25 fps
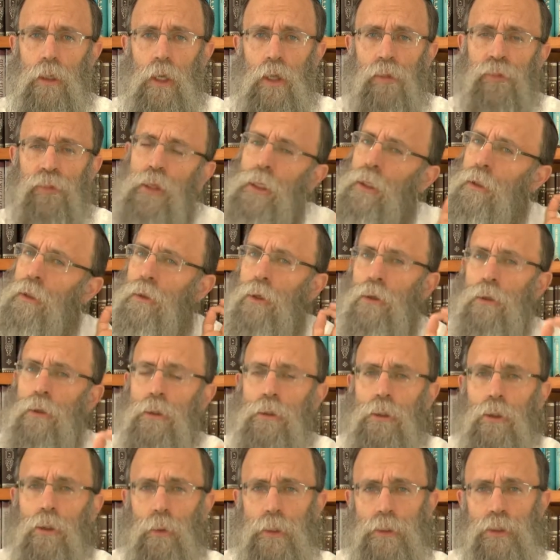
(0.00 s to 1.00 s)
the
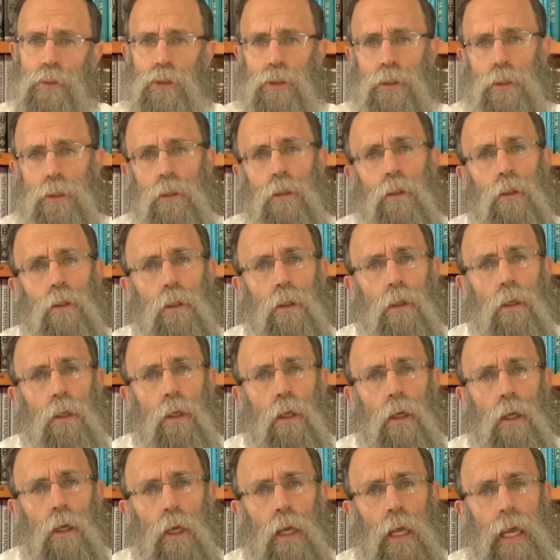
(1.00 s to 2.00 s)
eternal question,
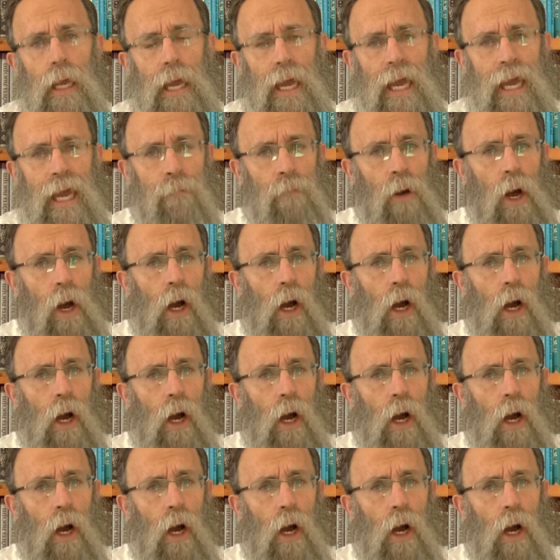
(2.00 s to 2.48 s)
am